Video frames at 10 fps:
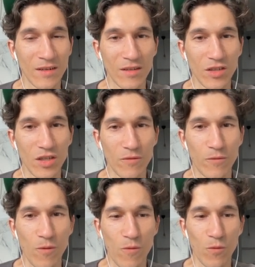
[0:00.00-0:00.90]
Actually
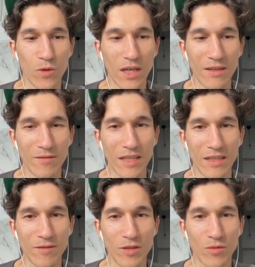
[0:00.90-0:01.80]
for wood, I can
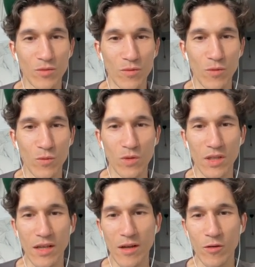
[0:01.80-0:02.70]
even do it for wood.
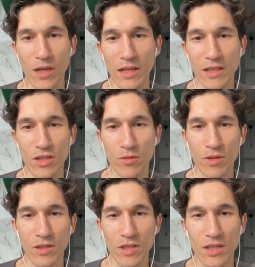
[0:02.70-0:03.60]
Ah, okay, let's do
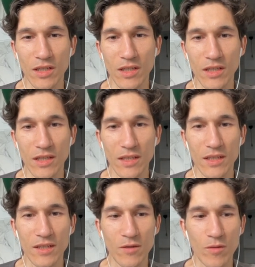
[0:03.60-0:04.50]
this.
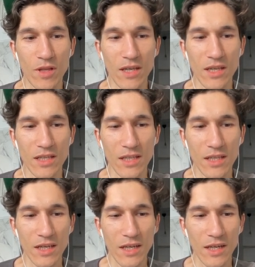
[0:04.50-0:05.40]
Let's do
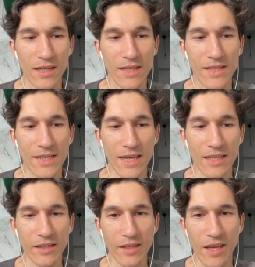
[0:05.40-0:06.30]
this,
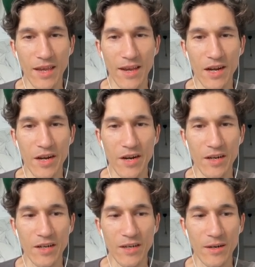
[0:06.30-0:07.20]
settle
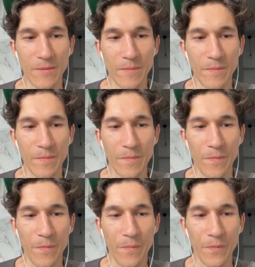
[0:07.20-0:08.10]
here.
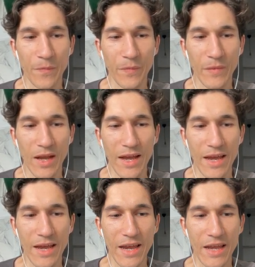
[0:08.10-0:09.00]

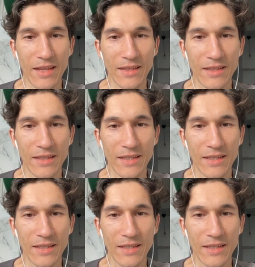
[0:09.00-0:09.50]
And,